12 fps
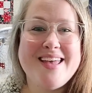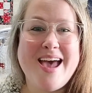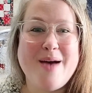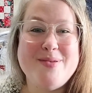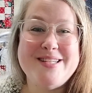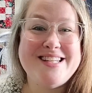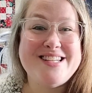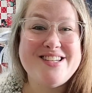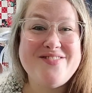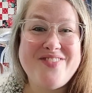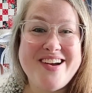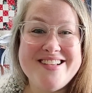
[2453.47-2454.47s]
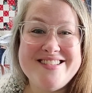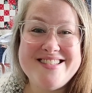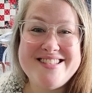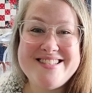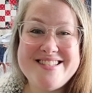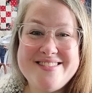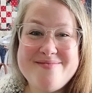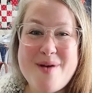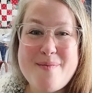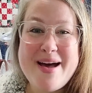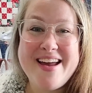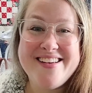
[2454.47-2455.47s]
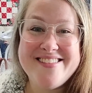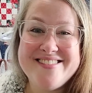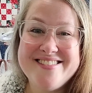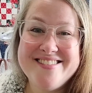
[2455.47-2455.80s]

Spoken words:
happy stitching, friends. Bye-bye.